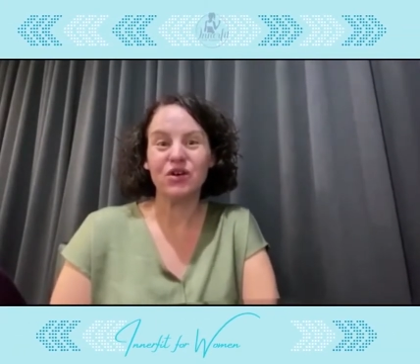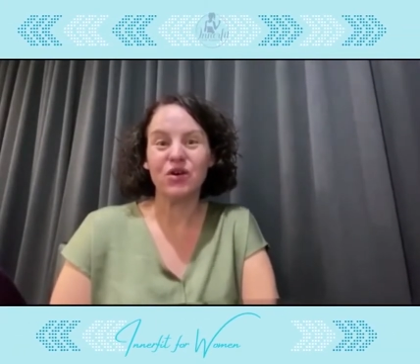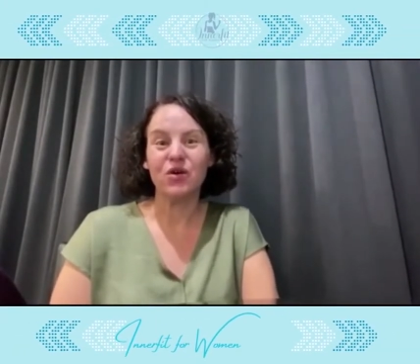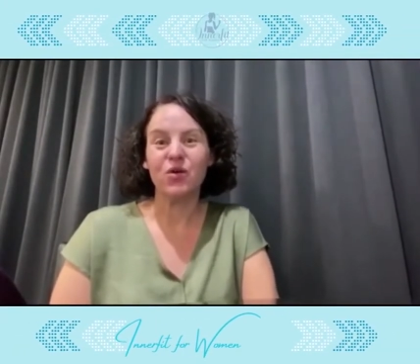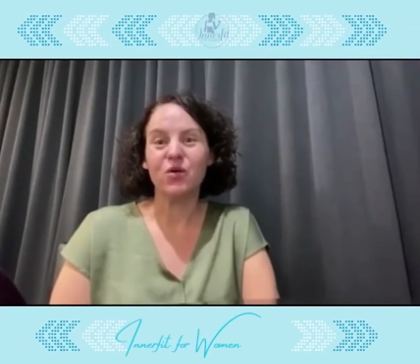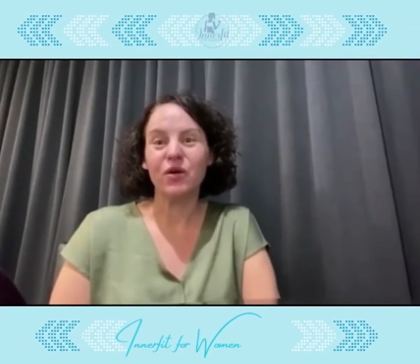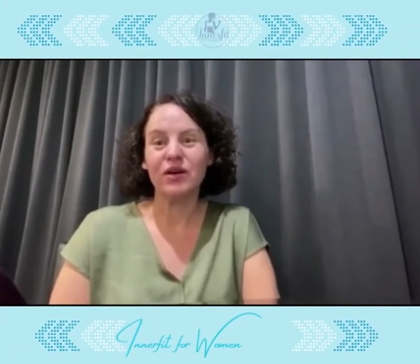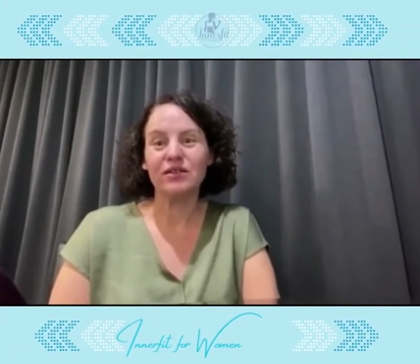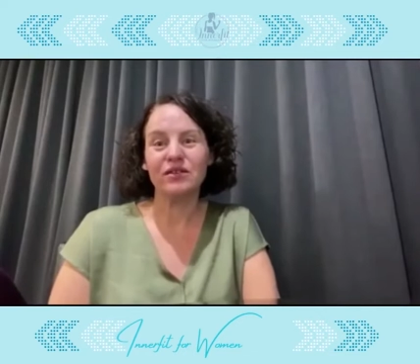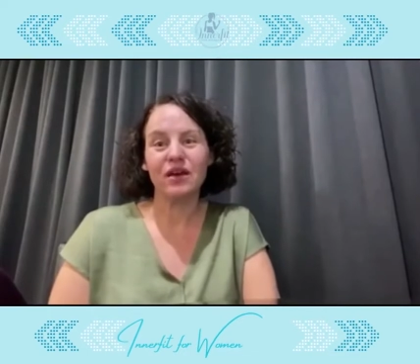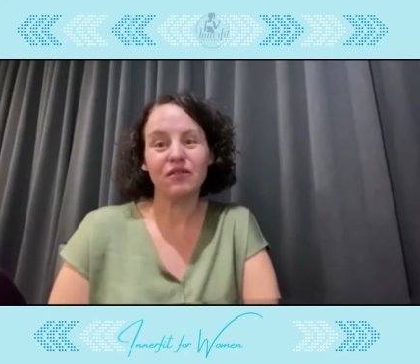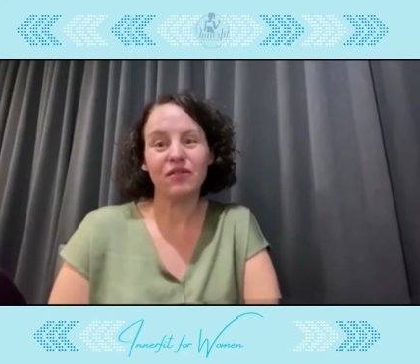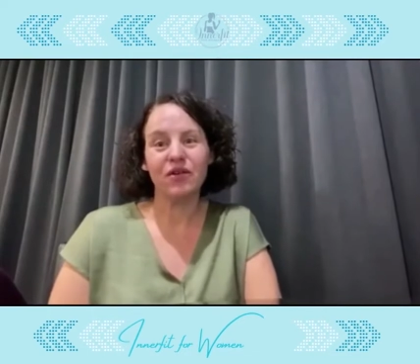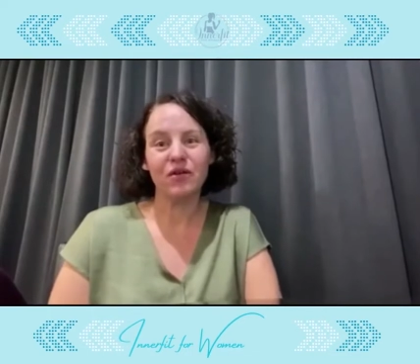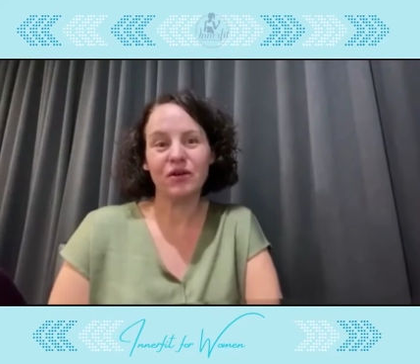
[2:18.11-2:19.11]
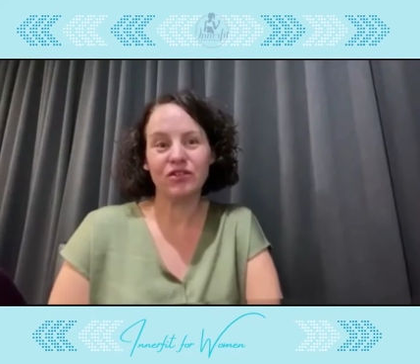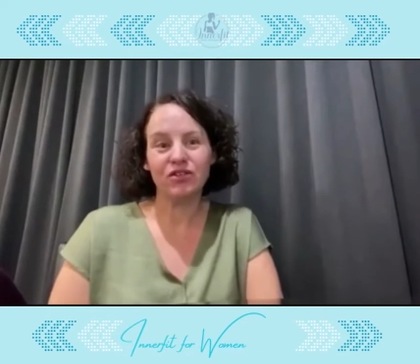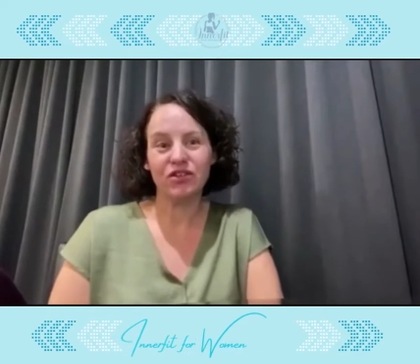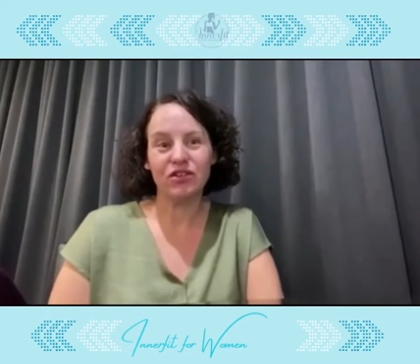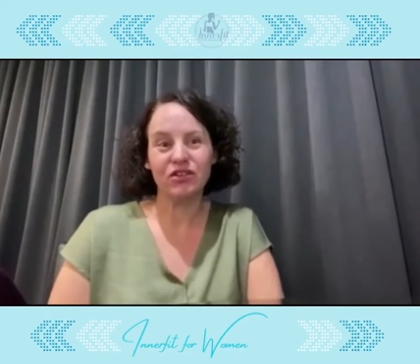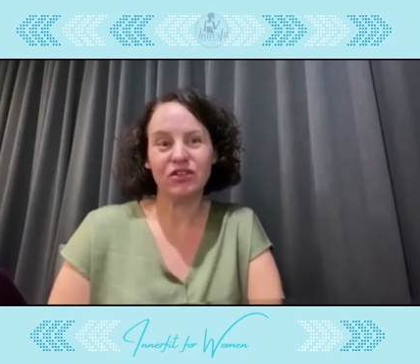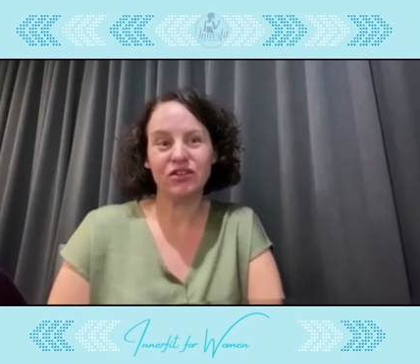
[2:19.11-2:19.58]
always there for
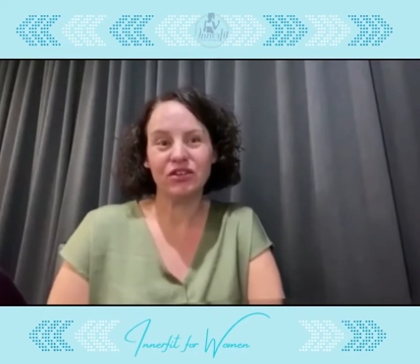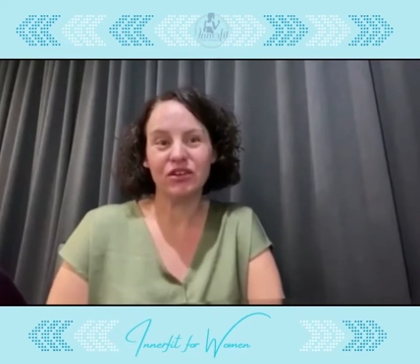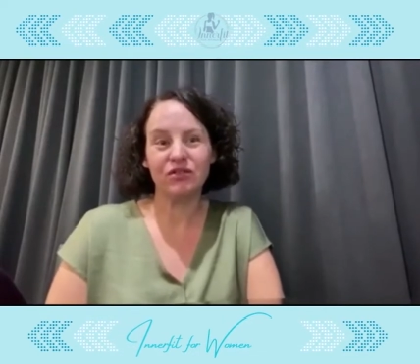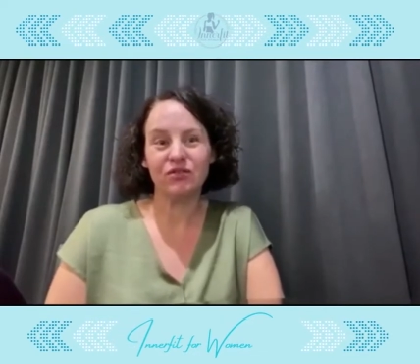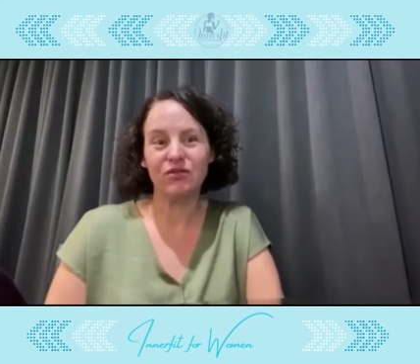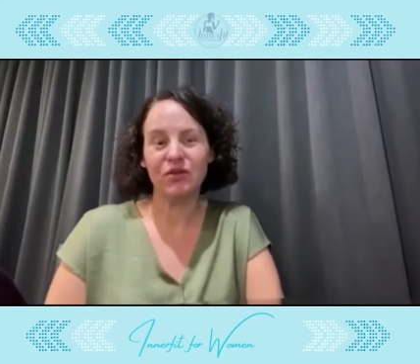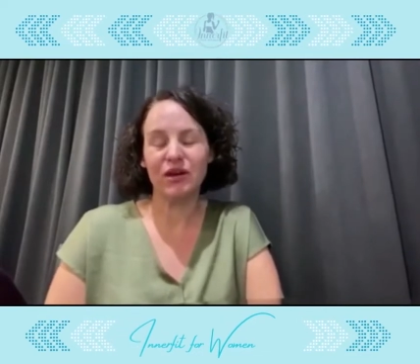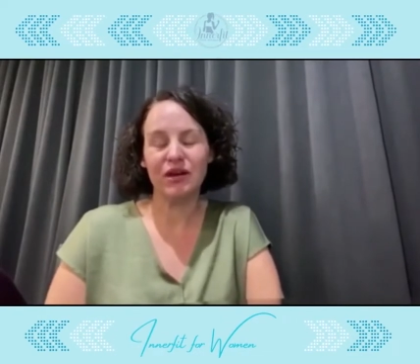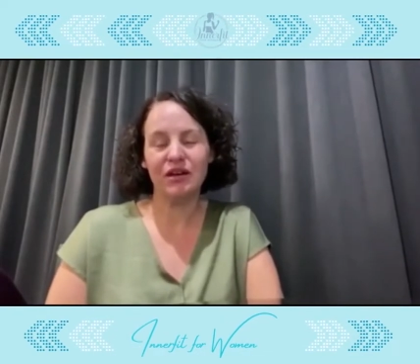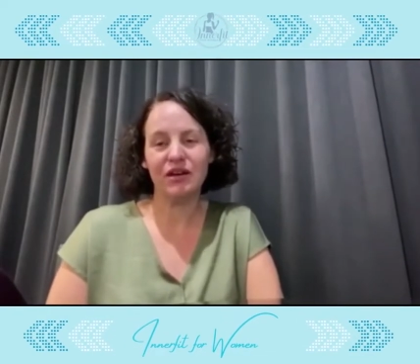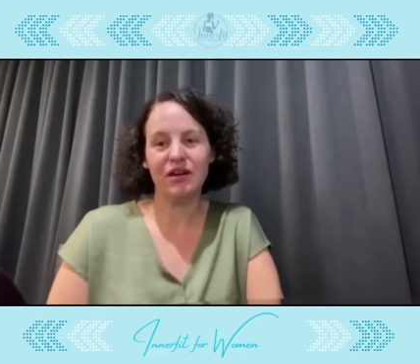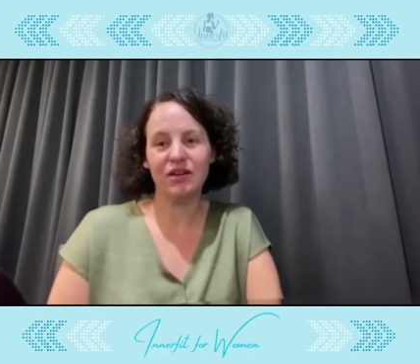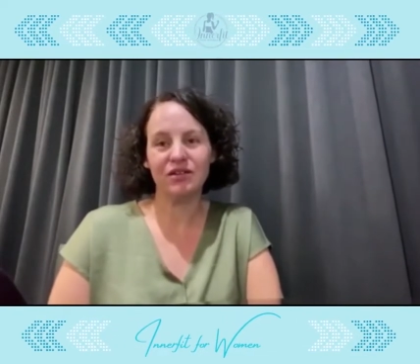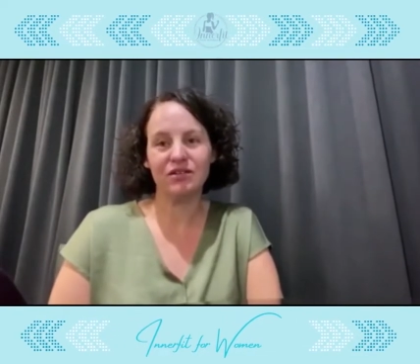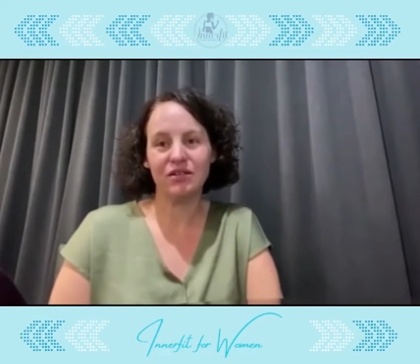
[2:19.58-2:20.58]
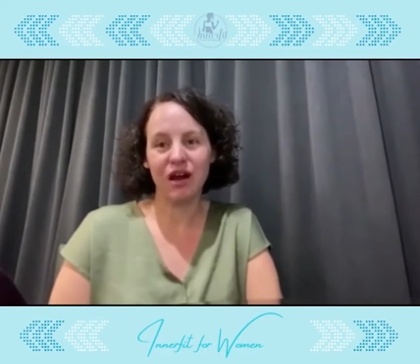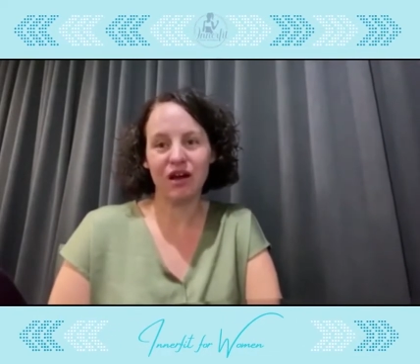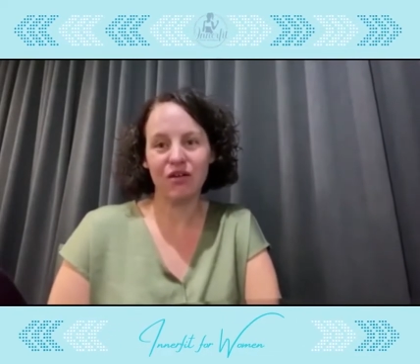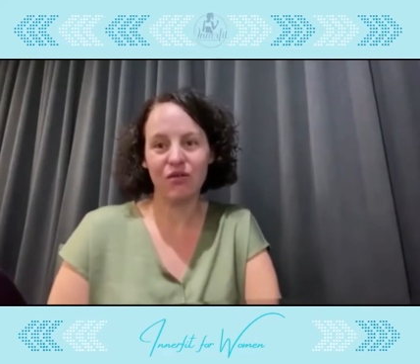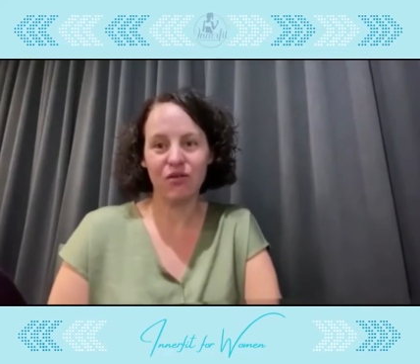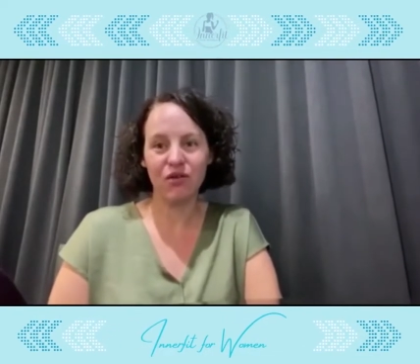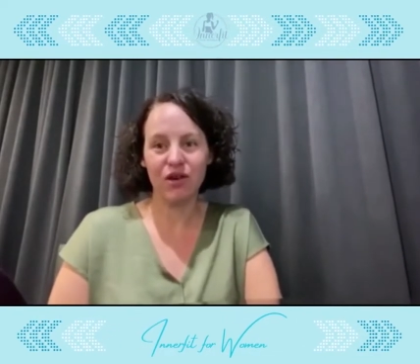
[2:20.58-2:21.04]
questions if we got stuck
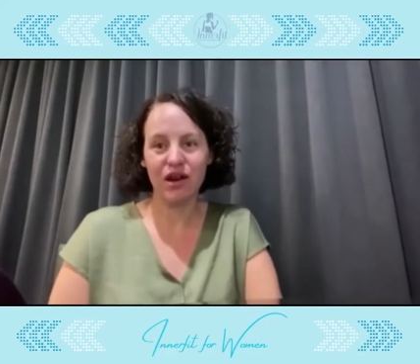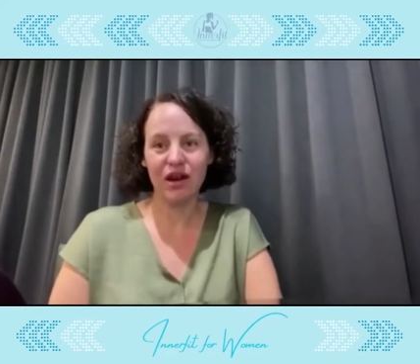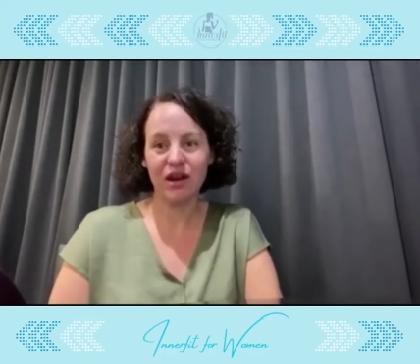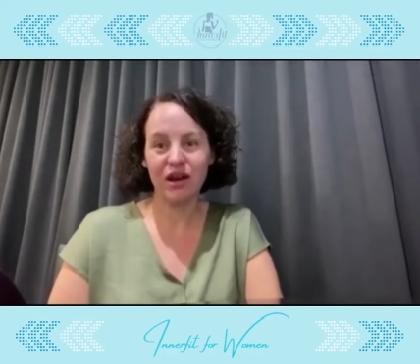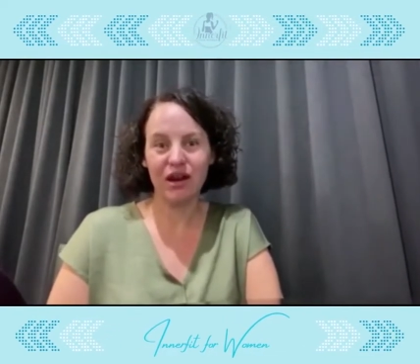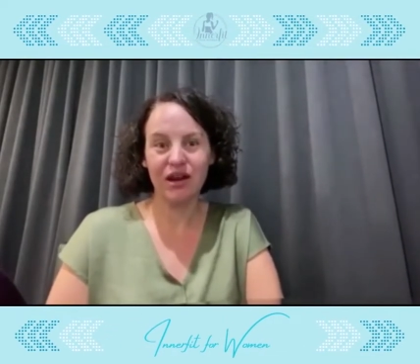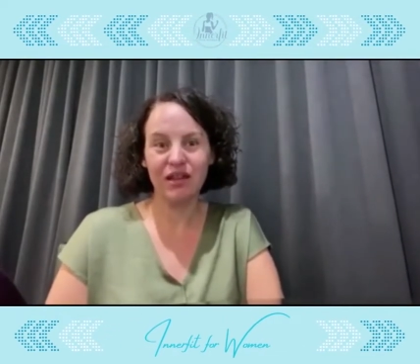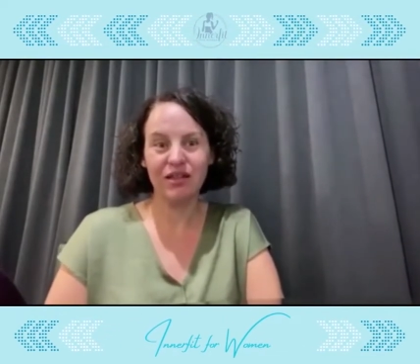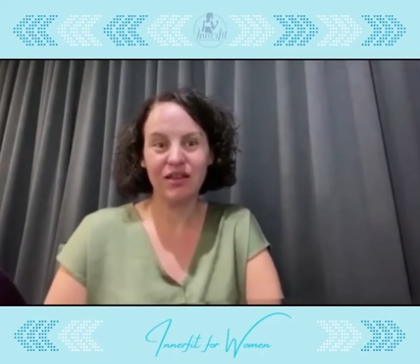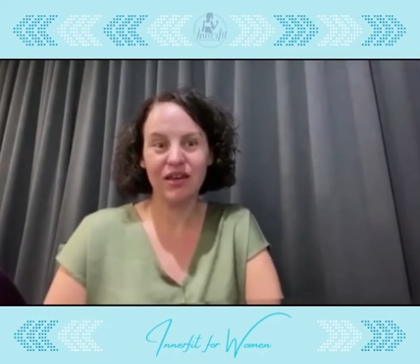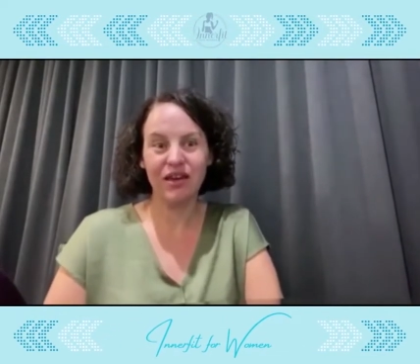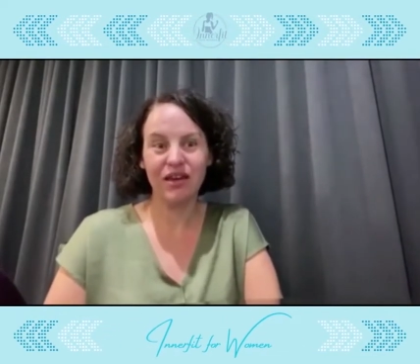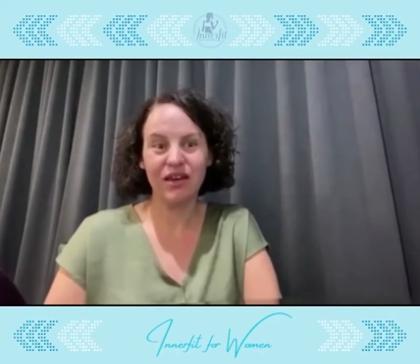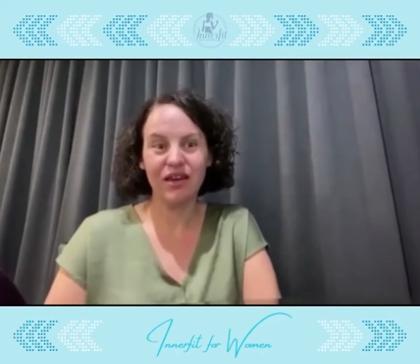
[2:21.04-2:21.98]
or needed anything.